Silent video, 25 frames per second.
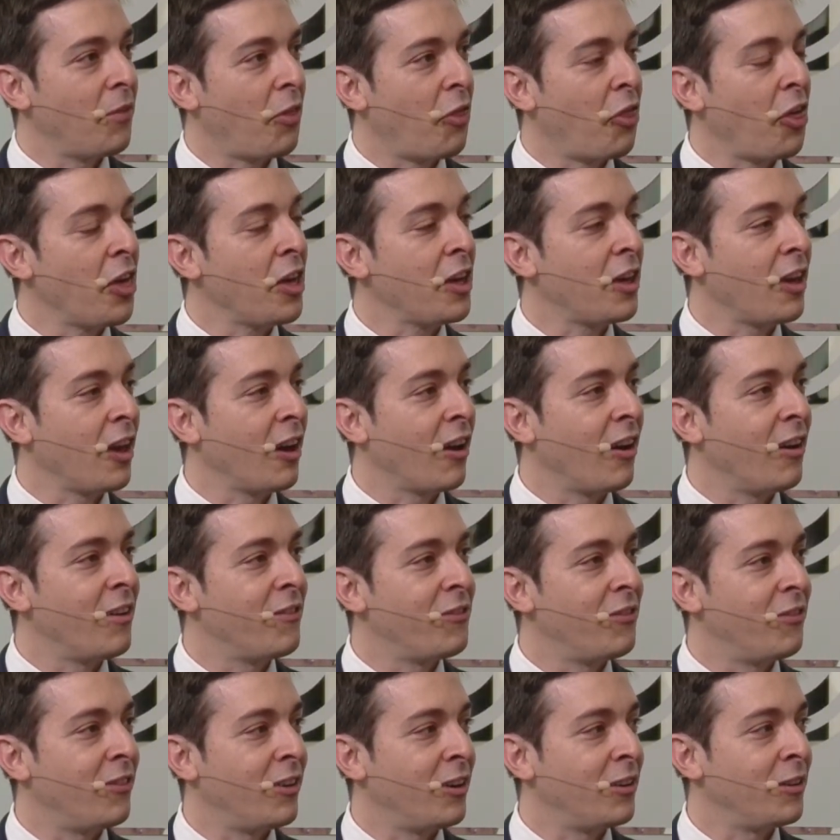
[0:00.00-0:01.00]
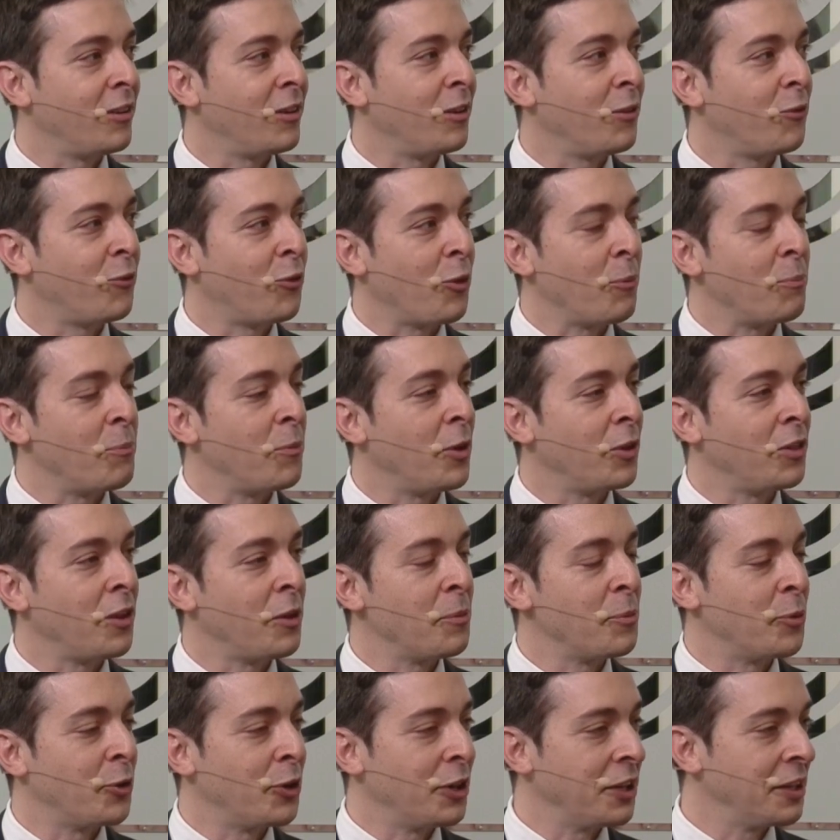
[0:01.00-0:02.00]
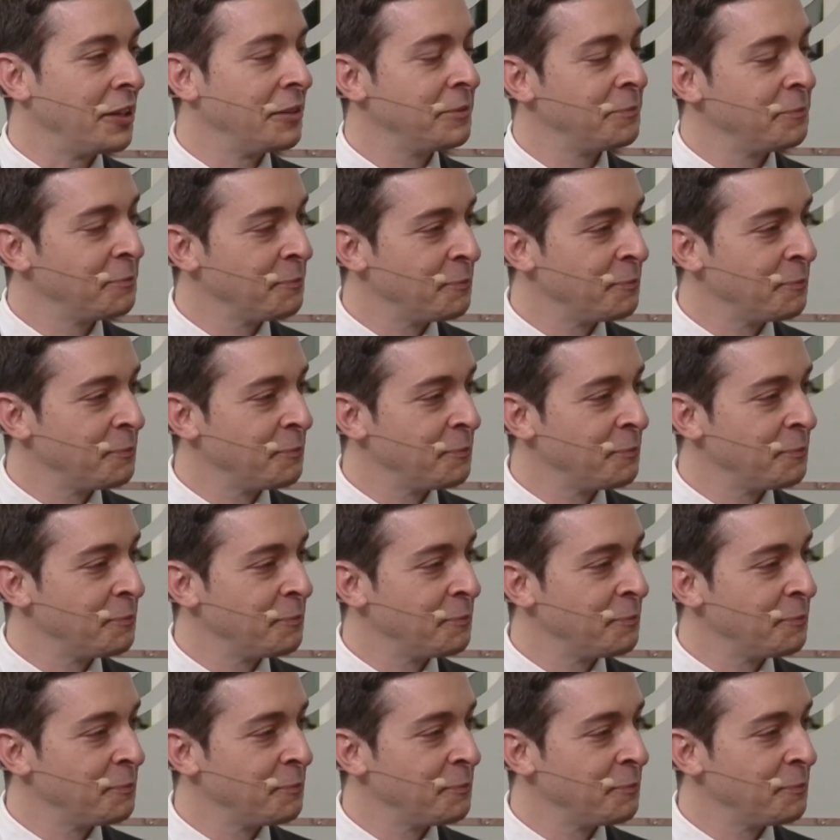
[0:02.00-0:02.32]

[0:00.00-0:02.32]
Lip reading: thinking of from Monday morning?